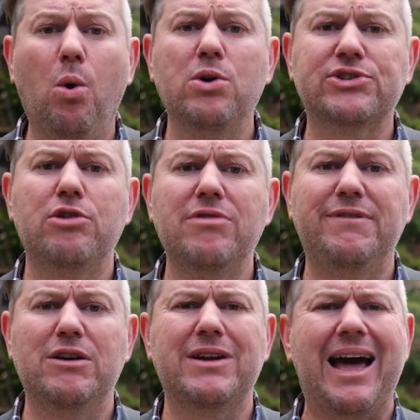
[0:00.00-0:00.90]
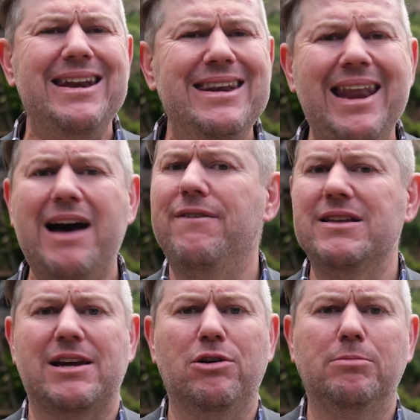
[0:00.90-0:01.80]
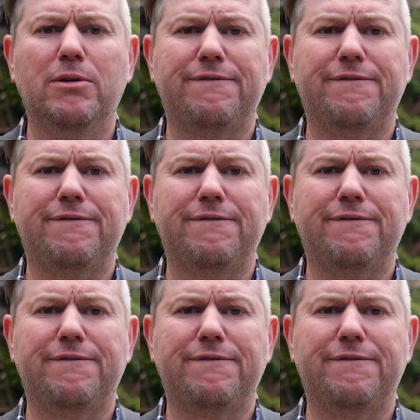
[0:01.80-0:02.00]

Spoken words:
also revealed another terrible